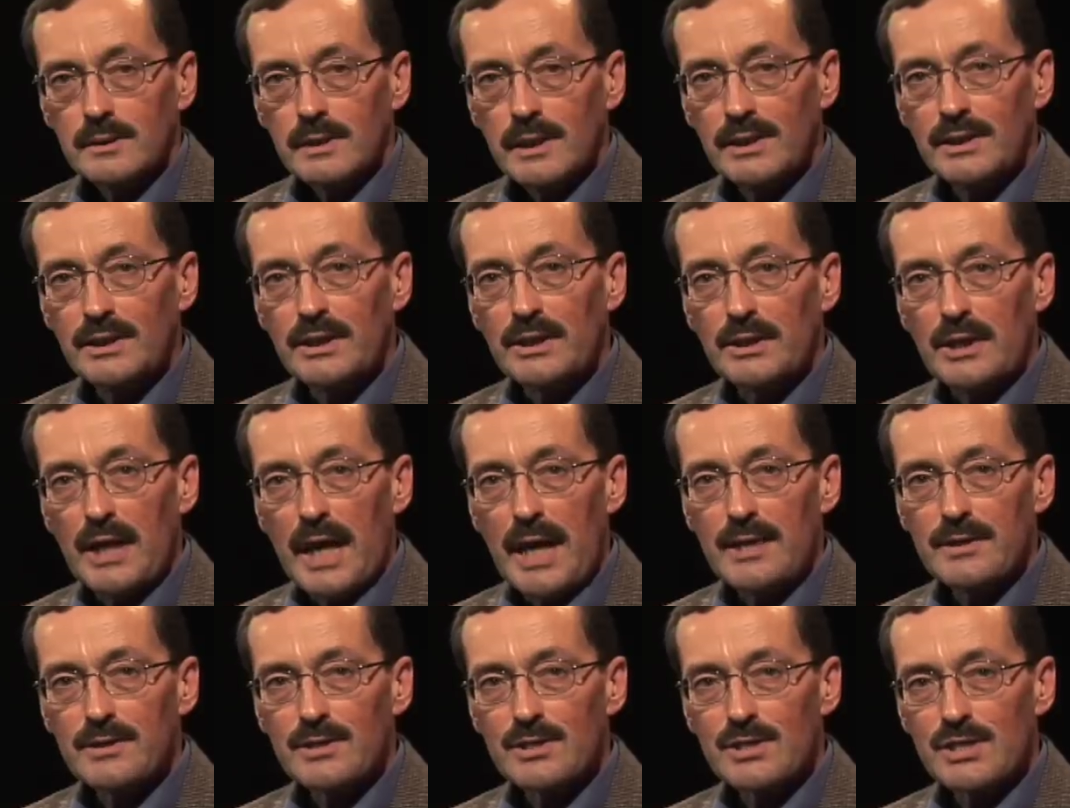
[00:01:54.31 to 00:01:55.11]
In the
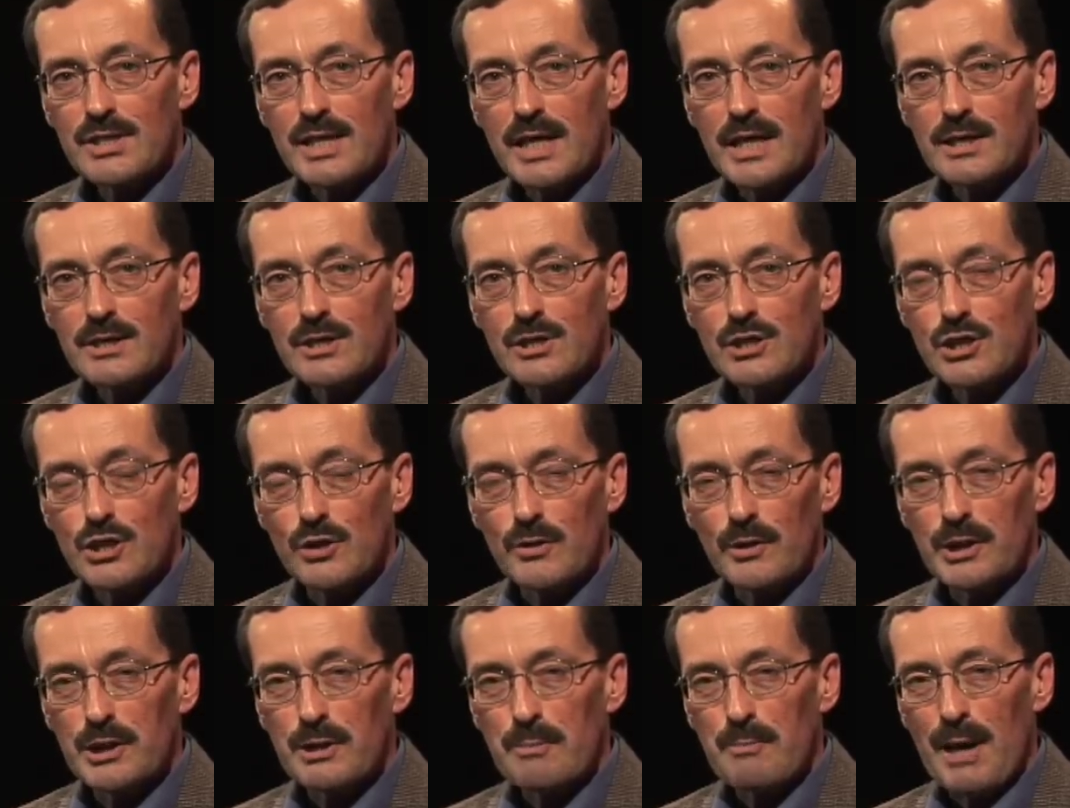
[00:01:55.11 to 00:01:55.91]
United States,
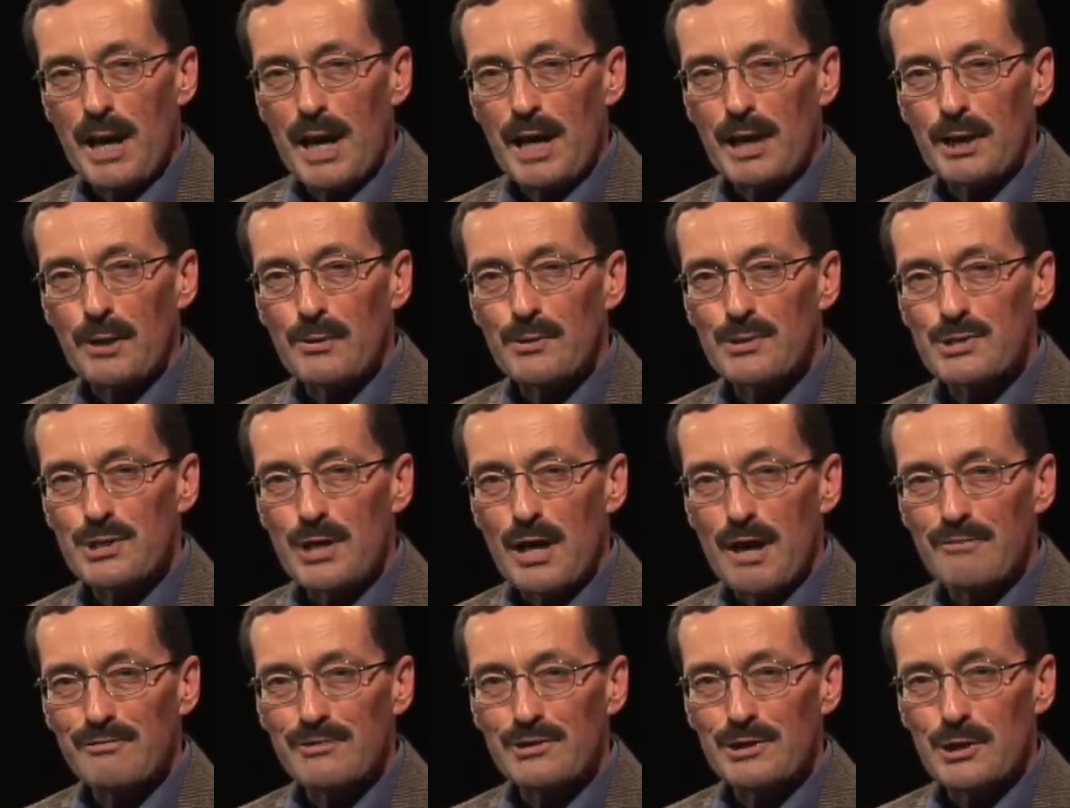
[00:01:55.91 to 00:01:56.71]
chewing tobacco is
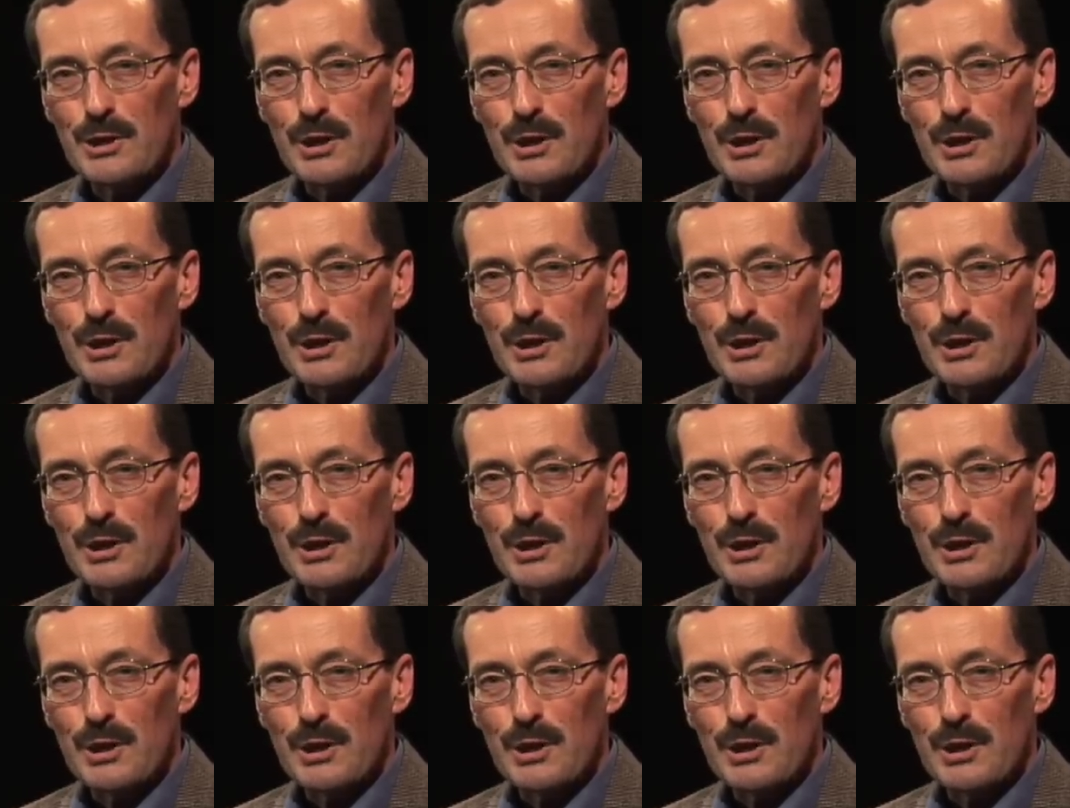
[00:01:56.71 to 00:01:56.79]
often